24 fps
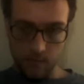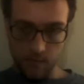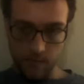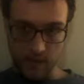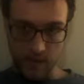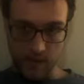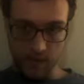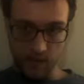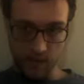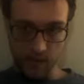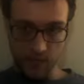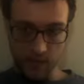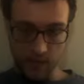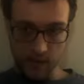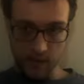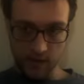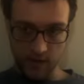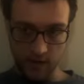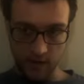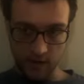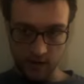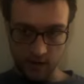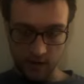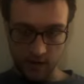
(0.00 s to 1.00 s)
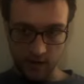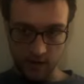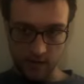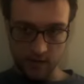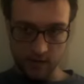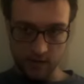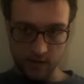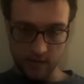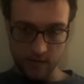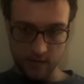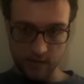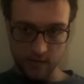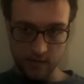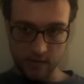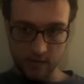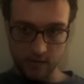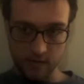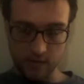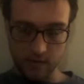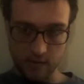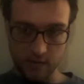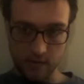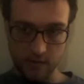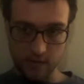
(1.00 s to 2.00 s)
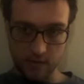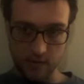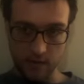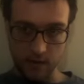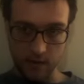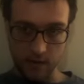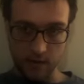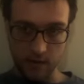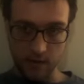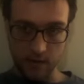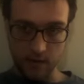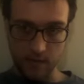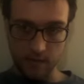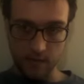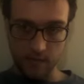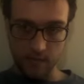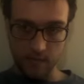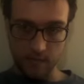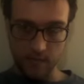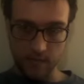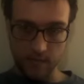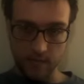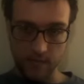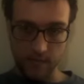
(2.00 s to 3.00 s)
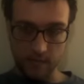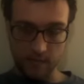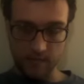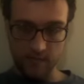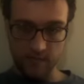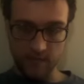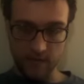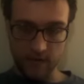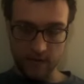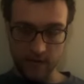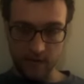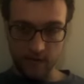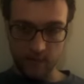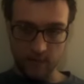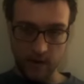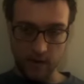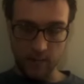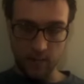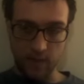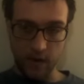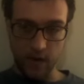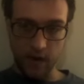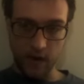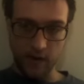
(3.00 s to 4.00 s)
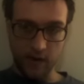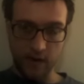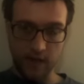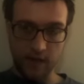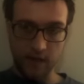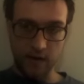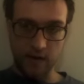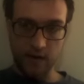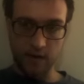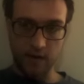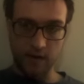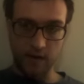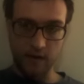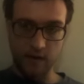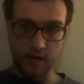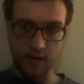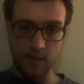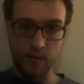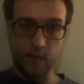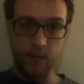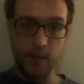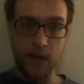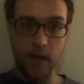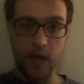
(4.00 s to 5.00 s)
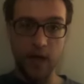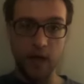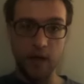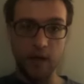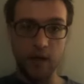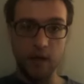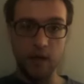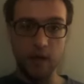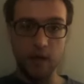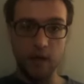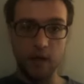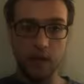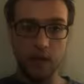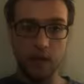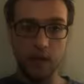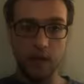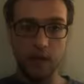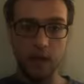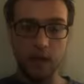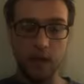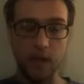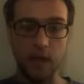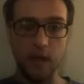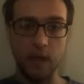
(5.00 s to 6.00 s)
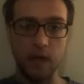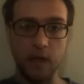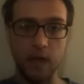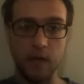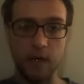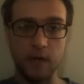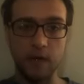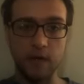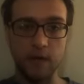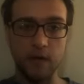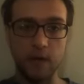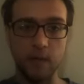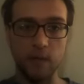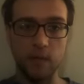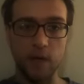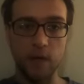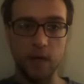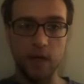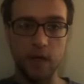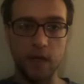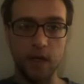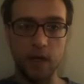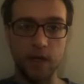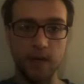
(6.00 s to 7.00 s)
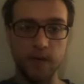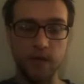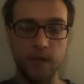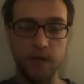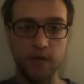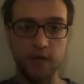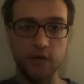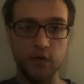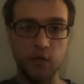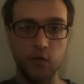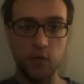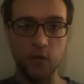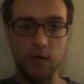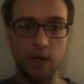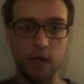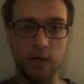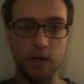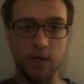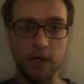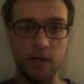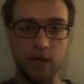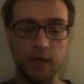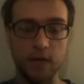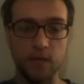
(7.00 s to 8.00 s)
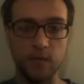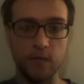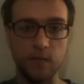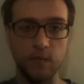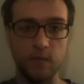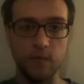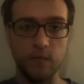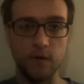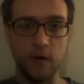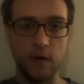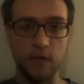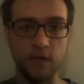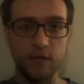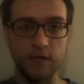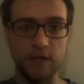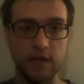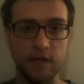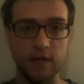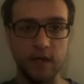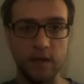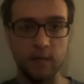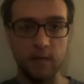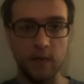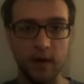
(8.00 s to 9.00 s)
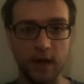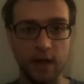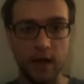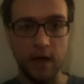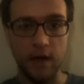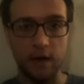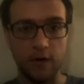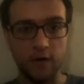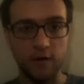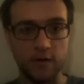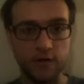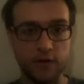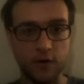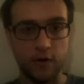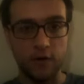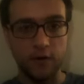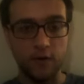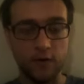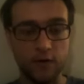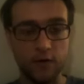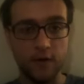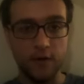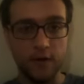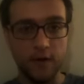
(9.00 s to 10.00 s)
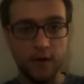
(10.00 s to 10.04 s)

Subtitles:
and I'm feeling my body on the bed, and I'm looking at the screen and noticing like my hair is all,